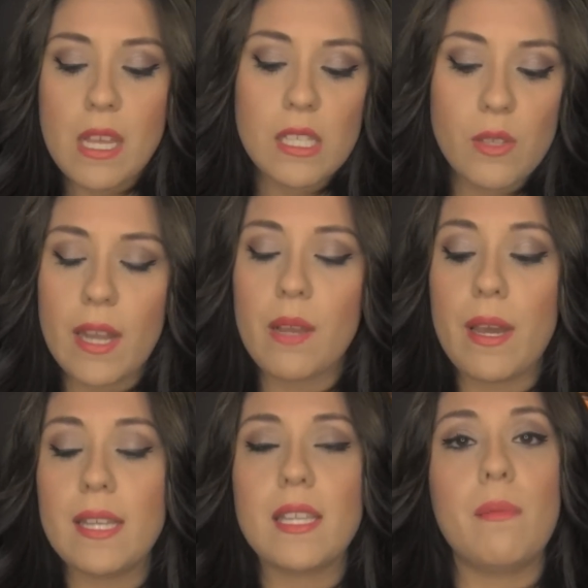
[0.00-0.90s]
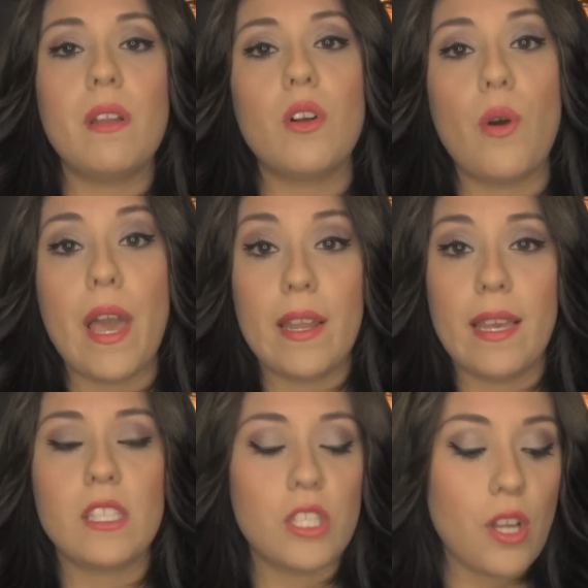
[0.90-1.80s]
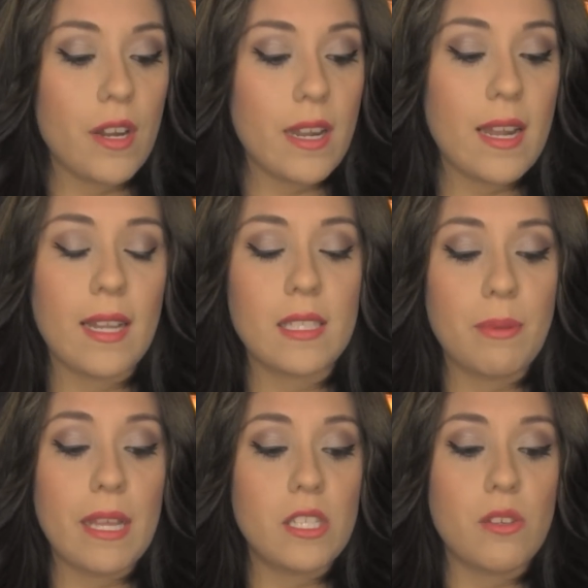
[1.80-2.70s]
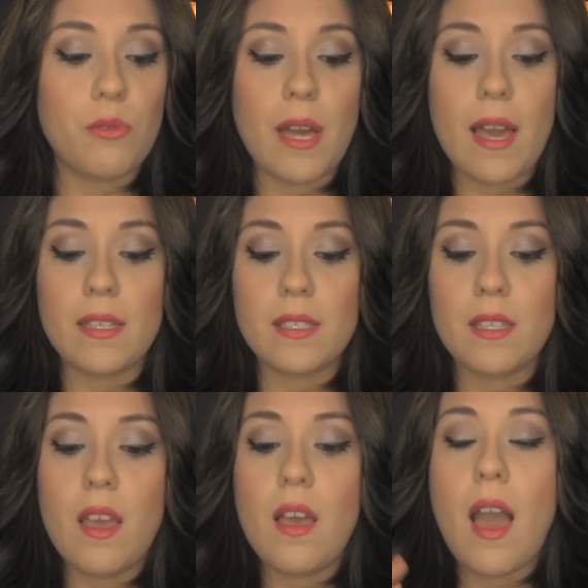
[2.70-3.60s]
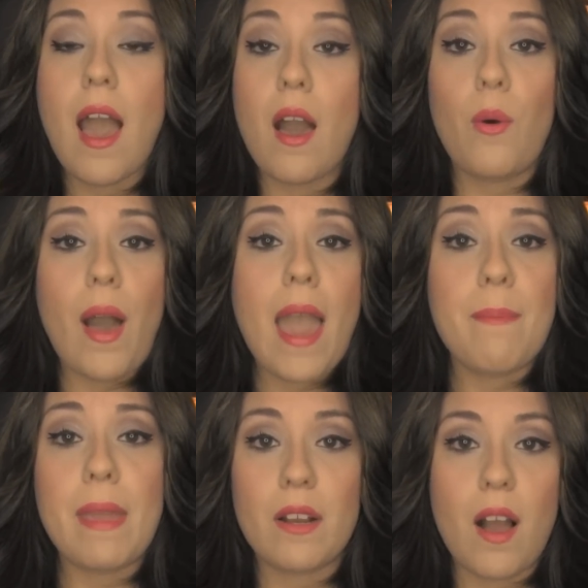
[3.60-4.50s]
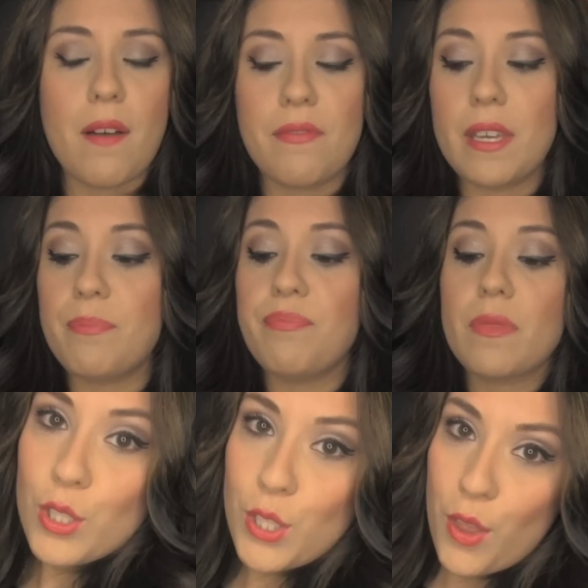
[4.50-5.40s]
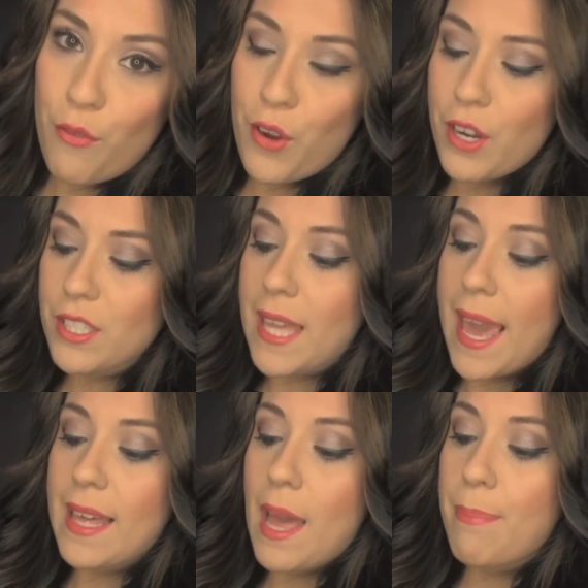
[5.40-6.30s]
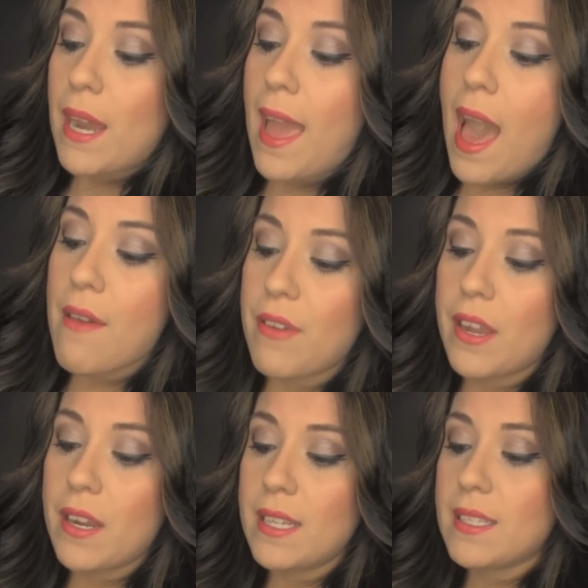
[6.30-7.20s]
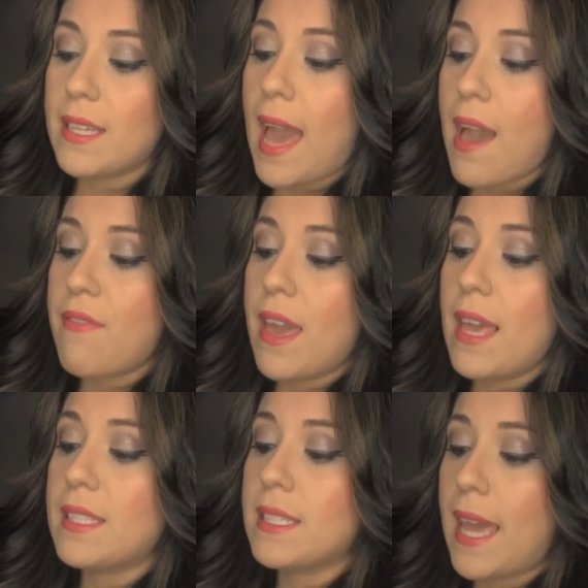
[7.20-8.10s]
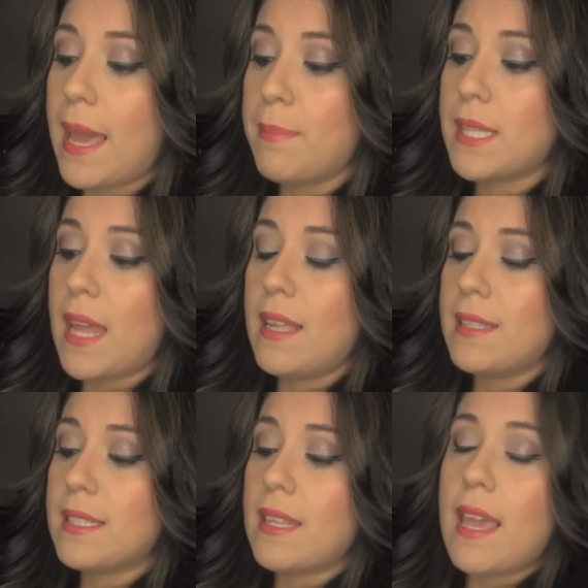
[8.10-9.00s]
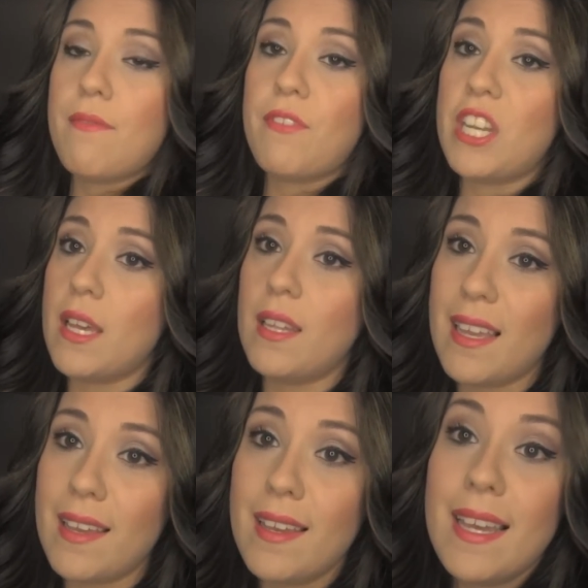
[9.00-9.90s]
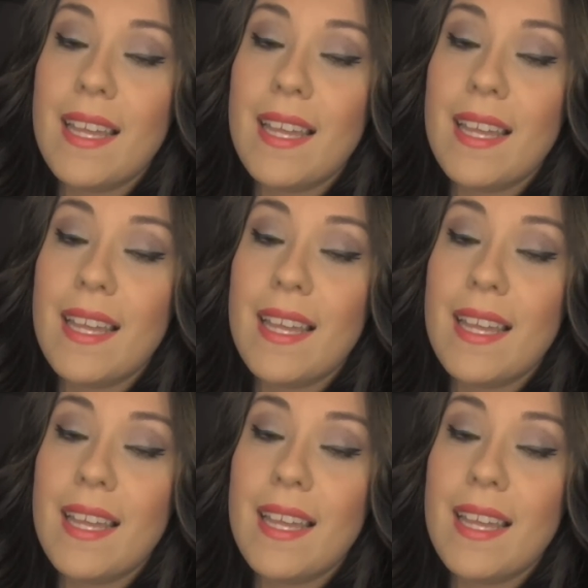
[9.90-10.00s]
So anyways, I'm going to go ahead and get started and explain to you guys how I made coffee. So the first K-Cup that I have here is a Cafe Escapes and it's in vanilla.